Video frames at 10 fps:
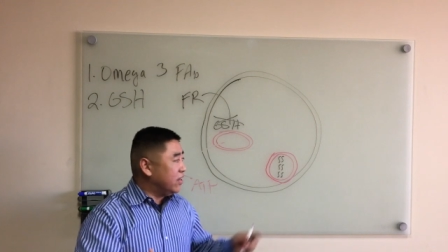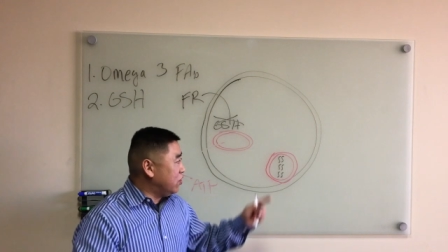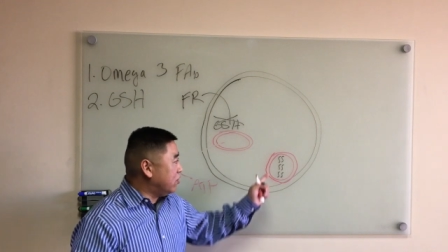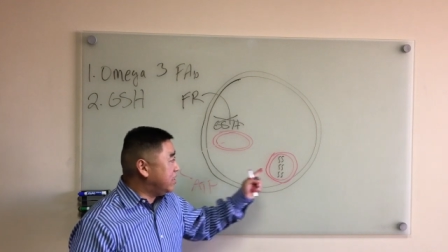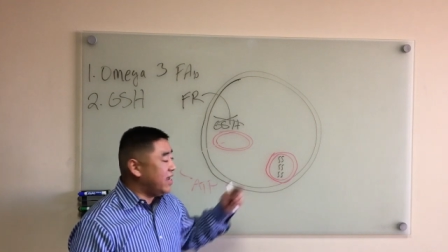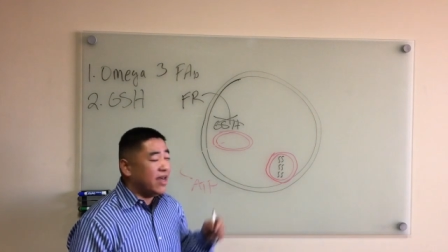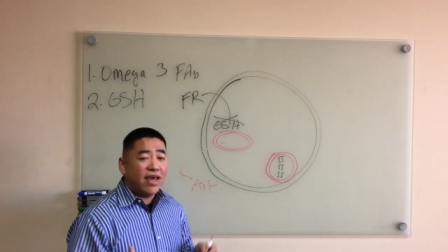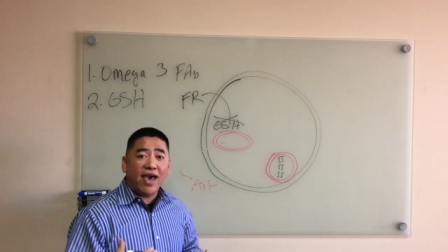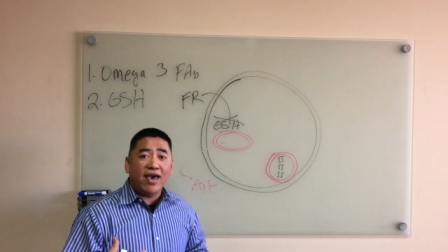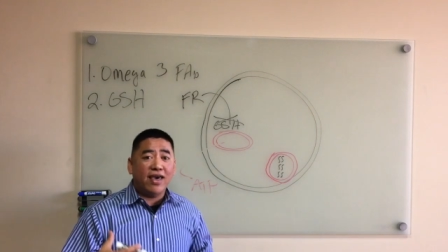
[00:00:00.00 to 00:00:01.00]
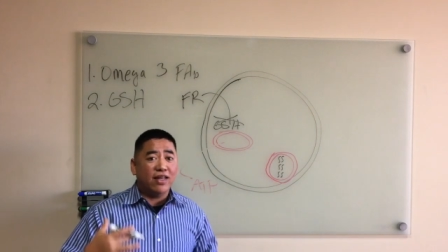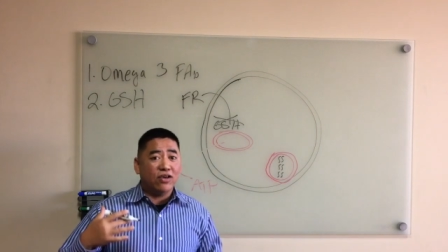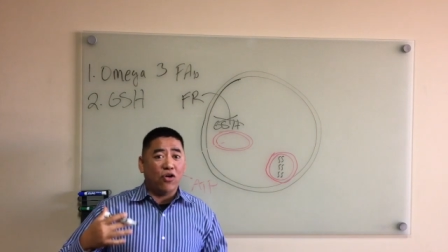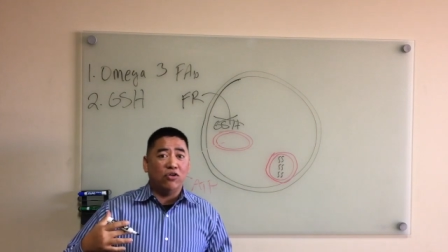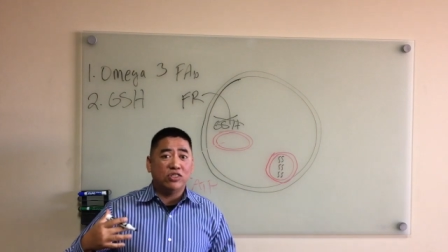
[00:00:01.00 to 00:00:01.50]
Your DNA
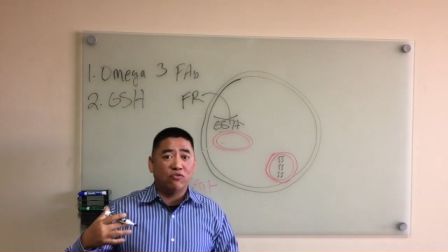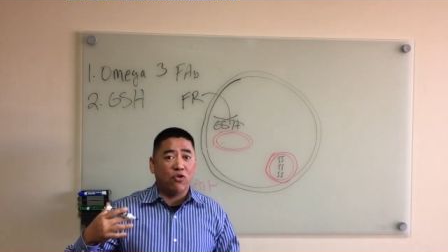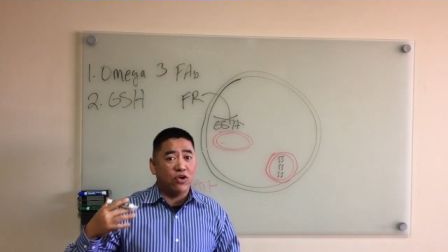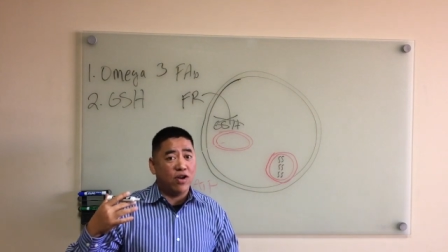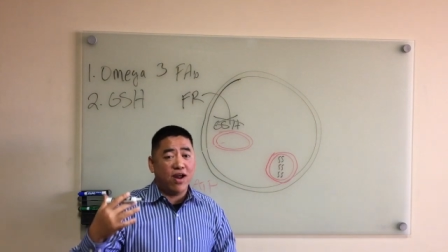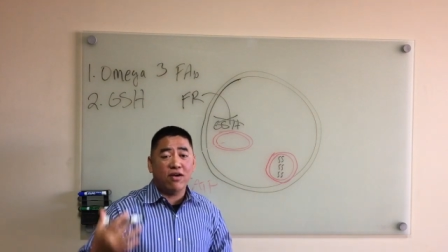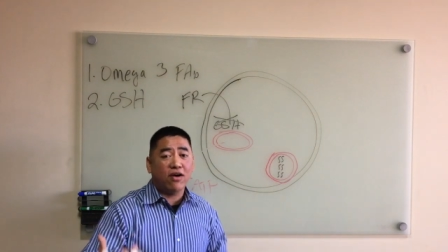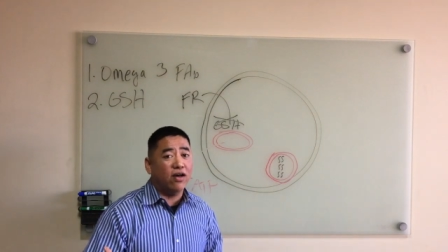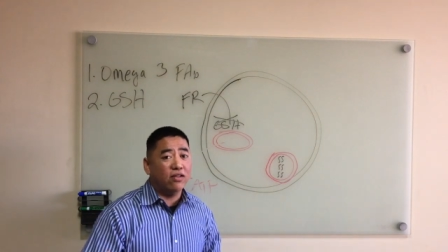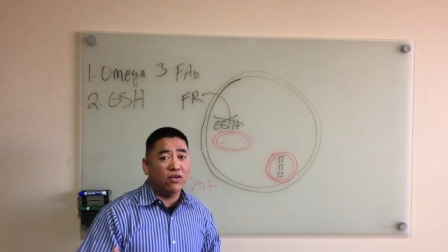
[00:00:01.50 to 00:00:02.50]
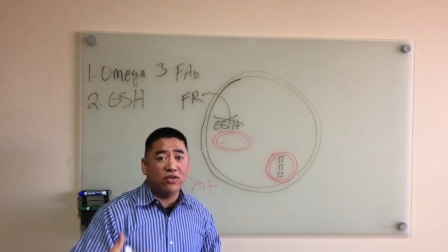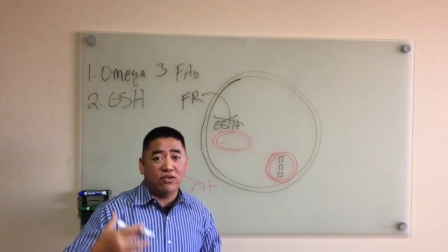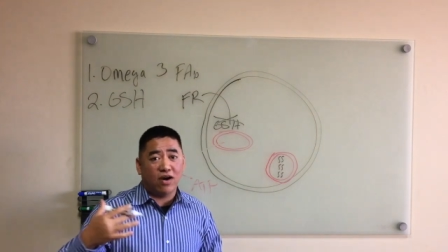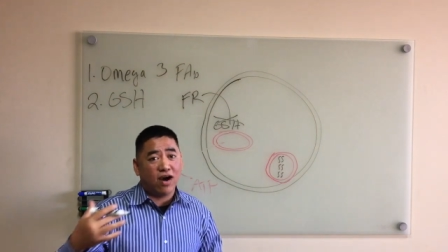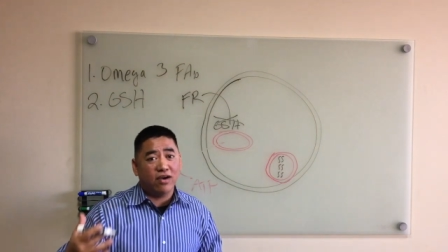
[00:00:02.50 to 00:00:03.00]
encodes for your hair color,
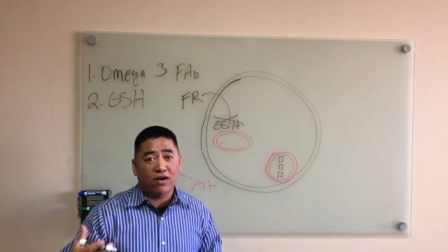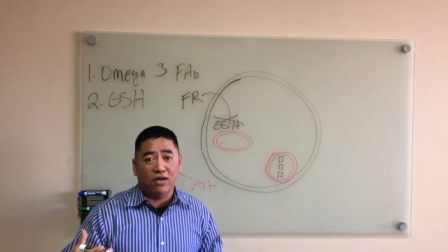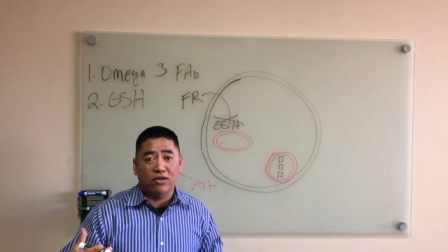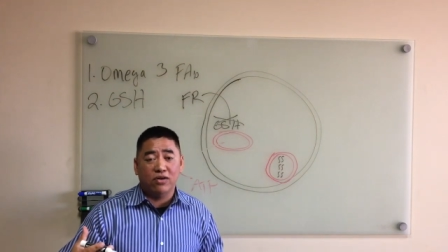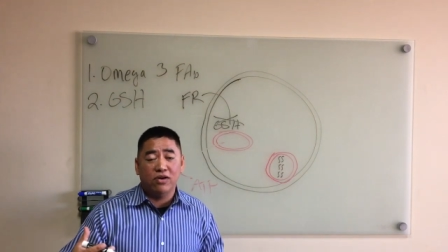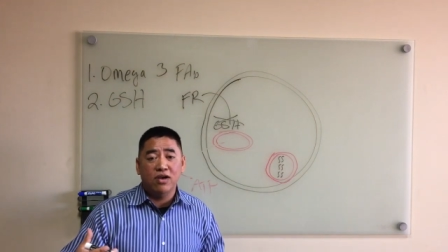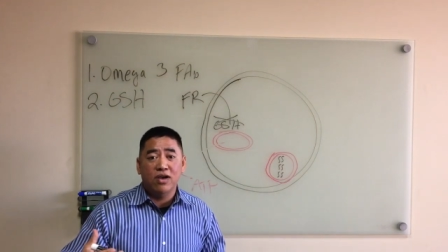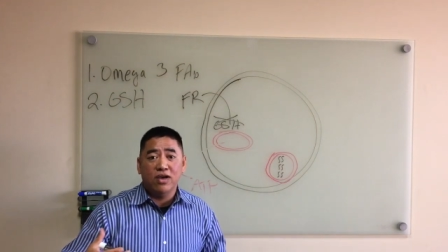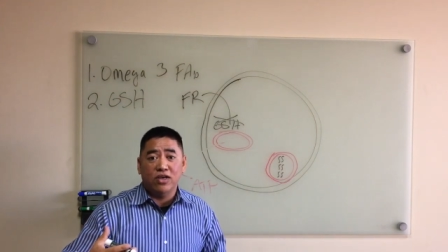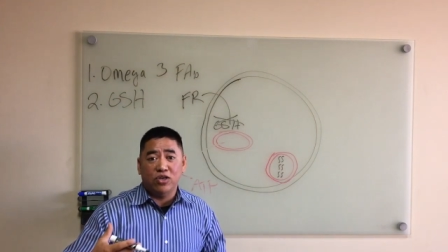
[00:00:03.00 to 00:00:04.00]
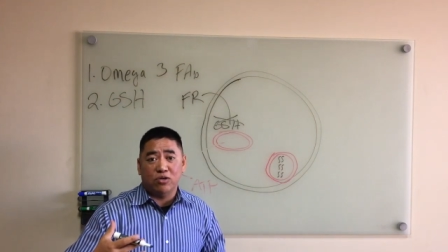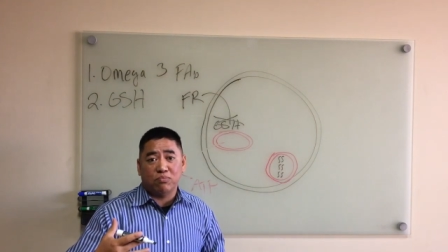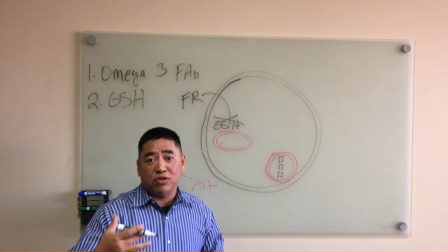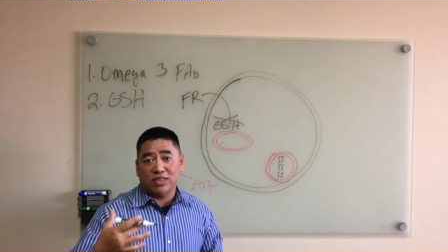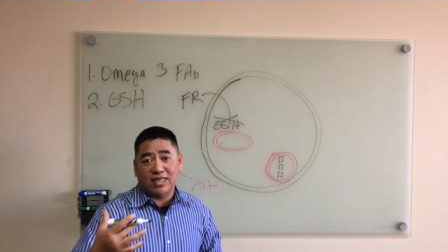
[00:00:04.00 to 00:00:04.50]
your eye color, your
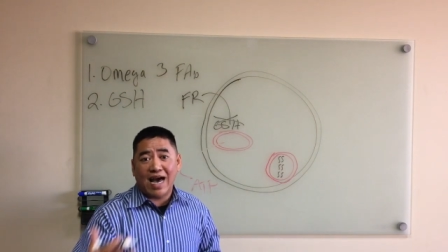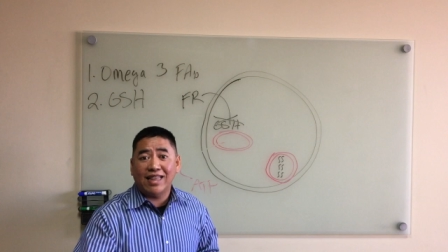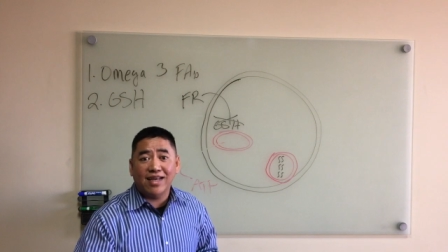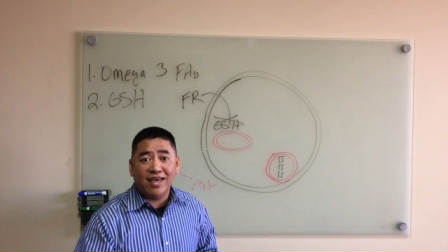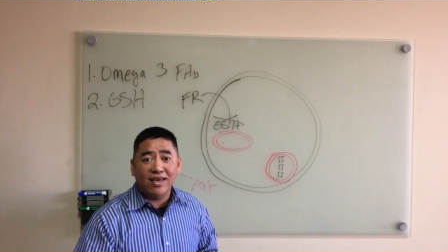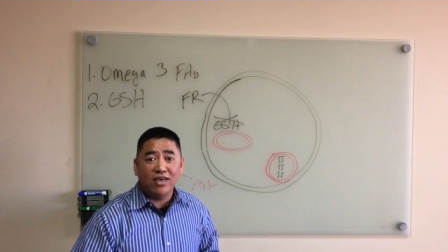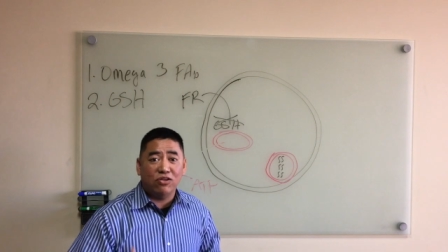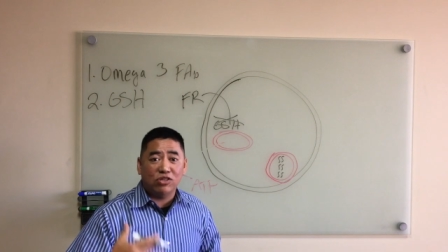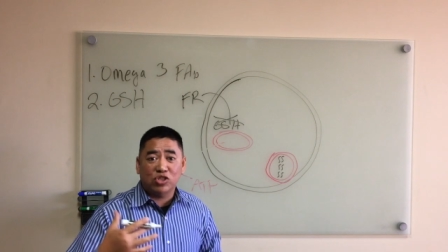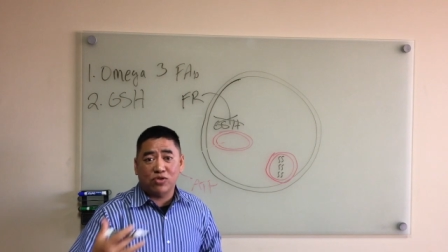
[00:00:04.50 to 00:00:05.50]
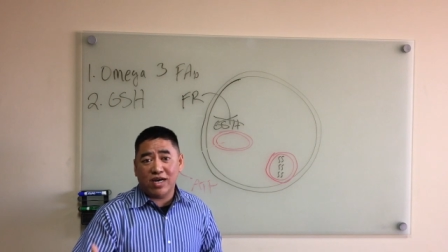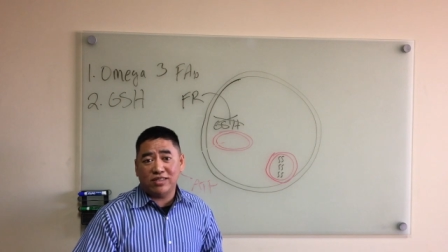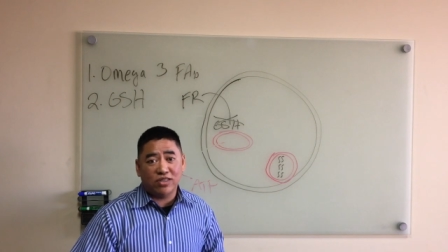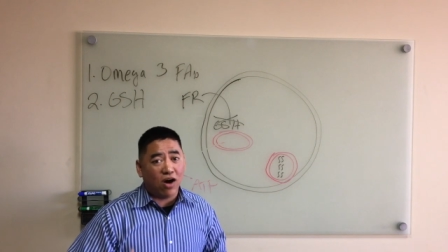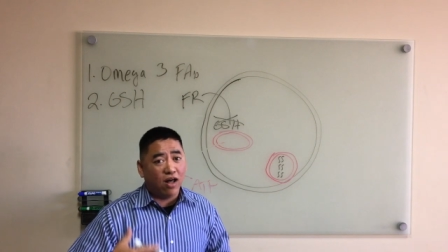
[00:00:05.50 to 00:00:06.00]
personality, your
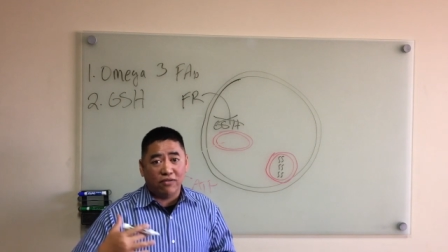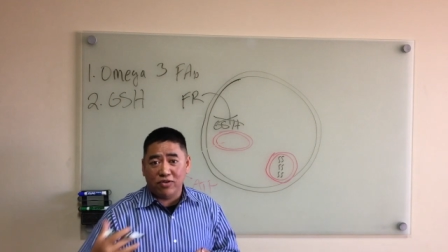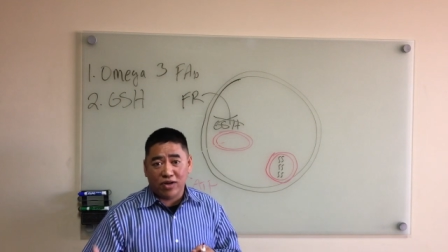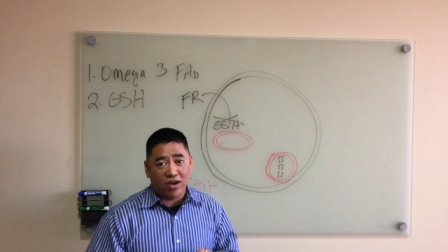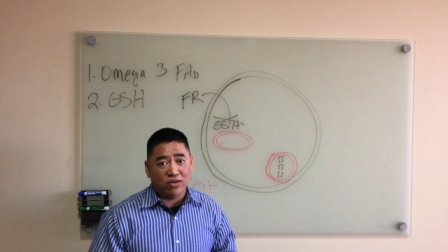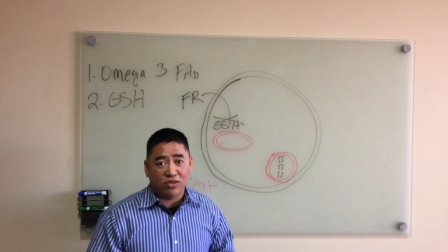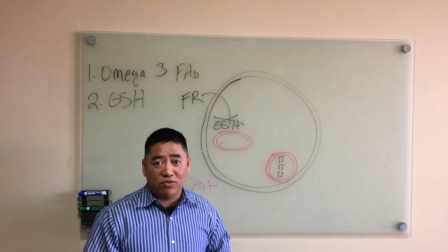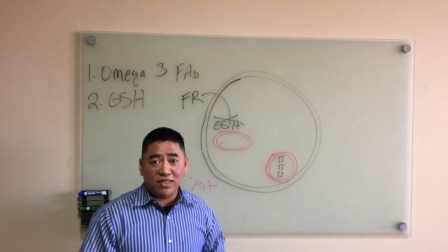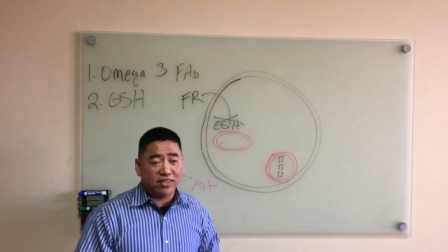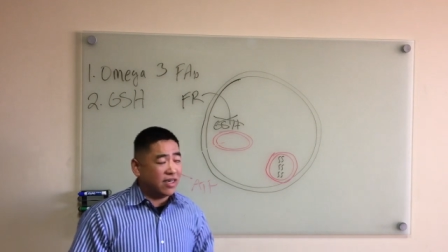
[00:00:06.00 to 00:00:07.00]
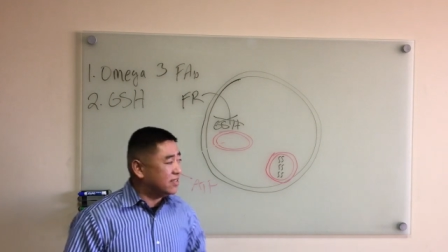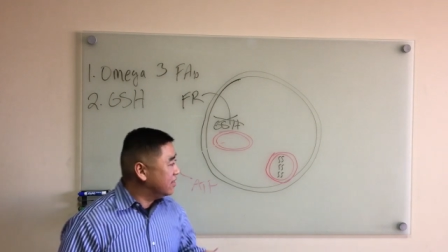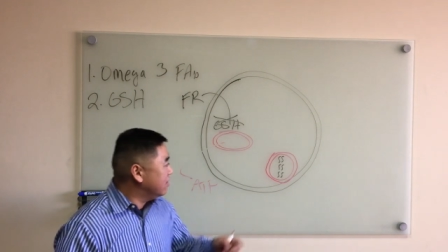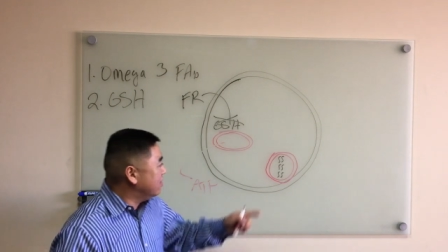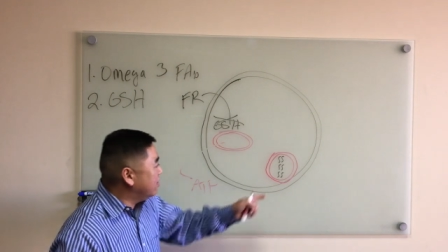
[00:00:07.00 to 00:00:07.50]
traits, all of your characteristics.